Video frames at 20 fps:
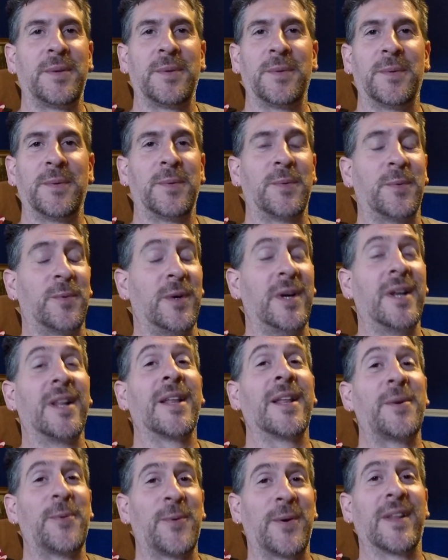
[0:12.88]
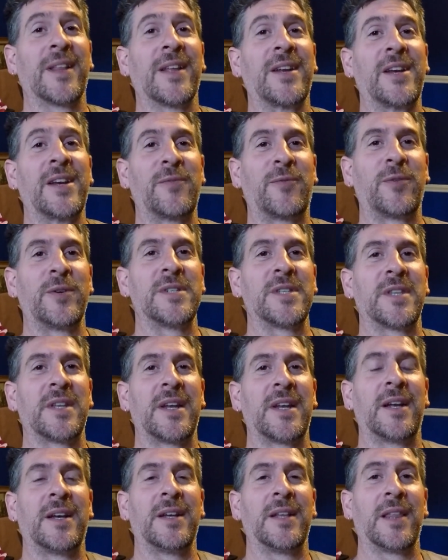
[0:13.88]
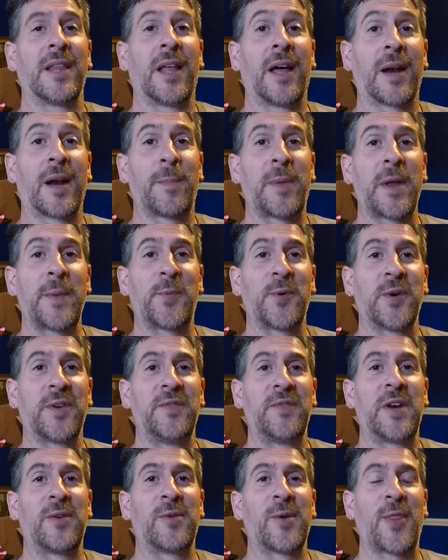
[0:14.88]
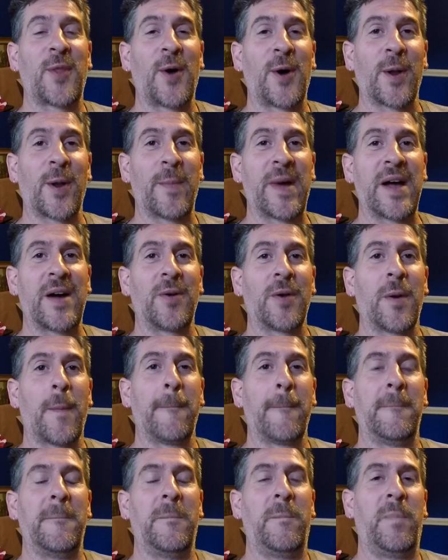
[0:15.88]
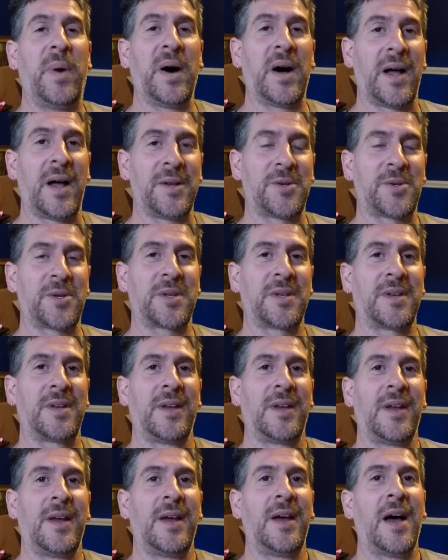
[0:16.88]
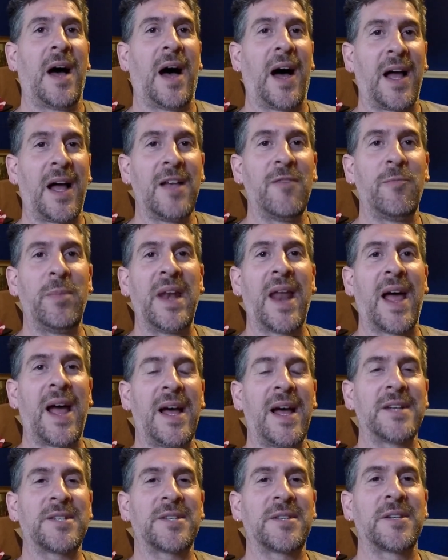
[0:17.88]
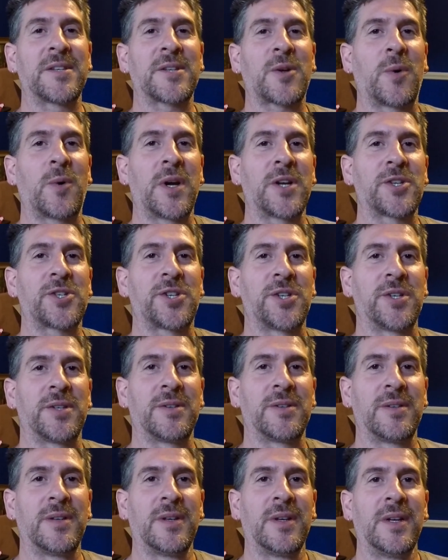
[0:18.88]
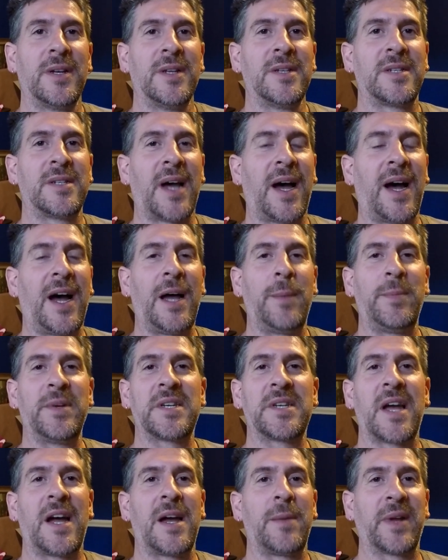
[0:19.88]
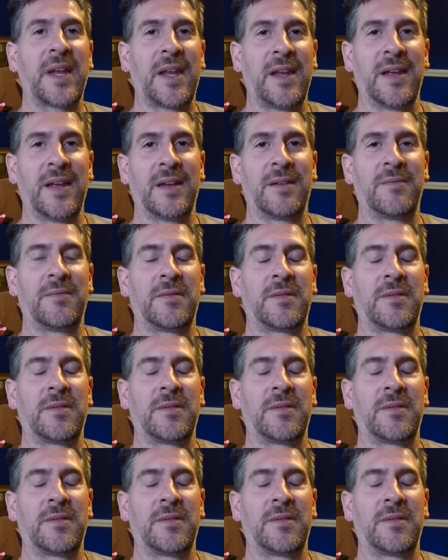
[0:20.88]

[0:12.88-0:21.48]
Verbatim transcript: really, really different that a lot of people have never thought about, but I have been asked this question time and time again,